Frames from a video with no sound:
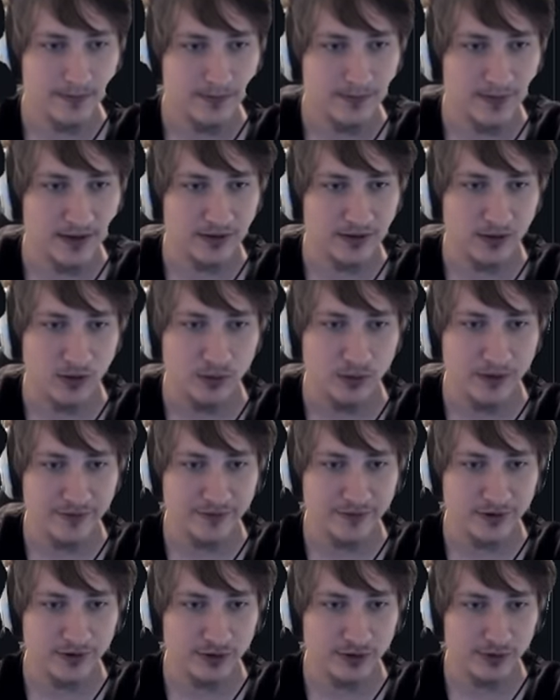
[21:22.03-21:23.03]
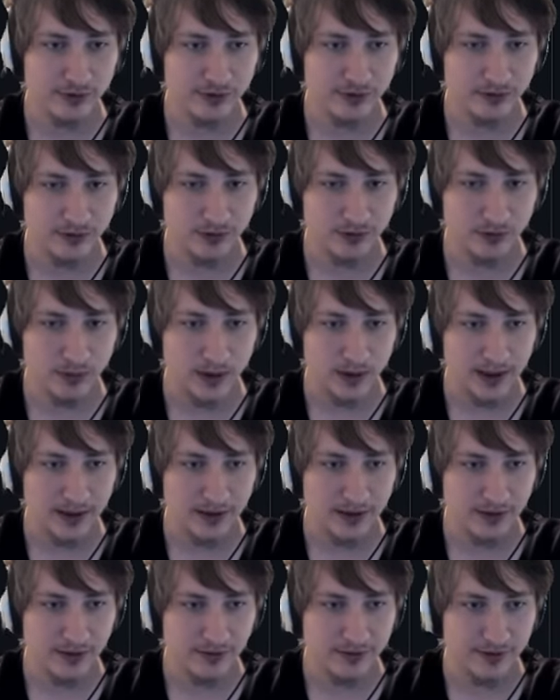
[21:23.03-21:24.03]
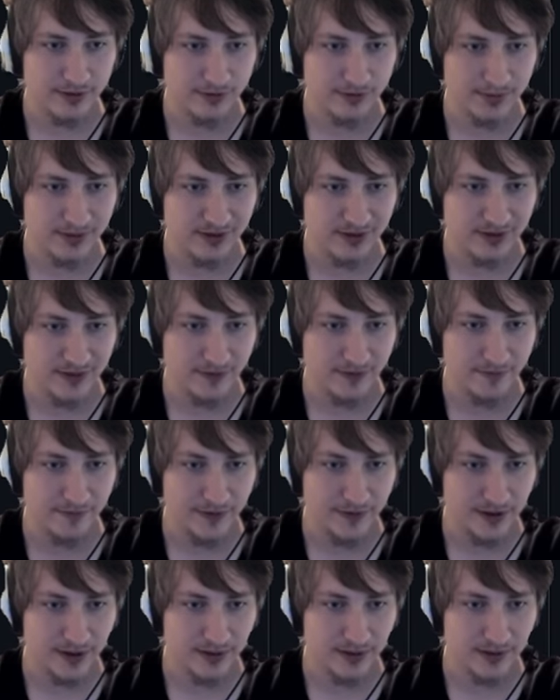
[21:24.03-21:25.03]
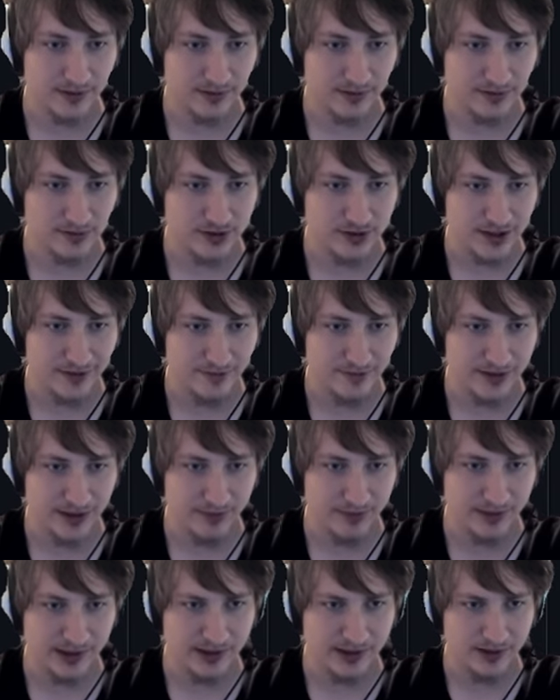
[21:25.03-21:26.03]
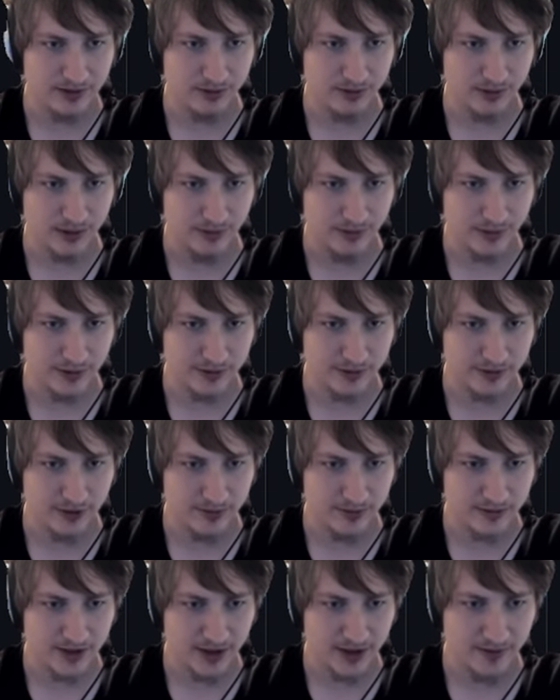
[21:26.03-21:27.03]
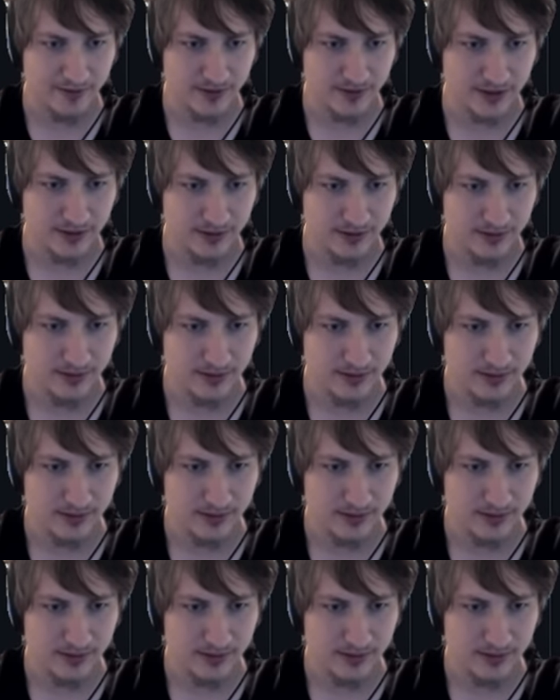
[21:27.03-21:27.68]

And all we have to do is to require the specific driver that we need. So I want Chrome driver.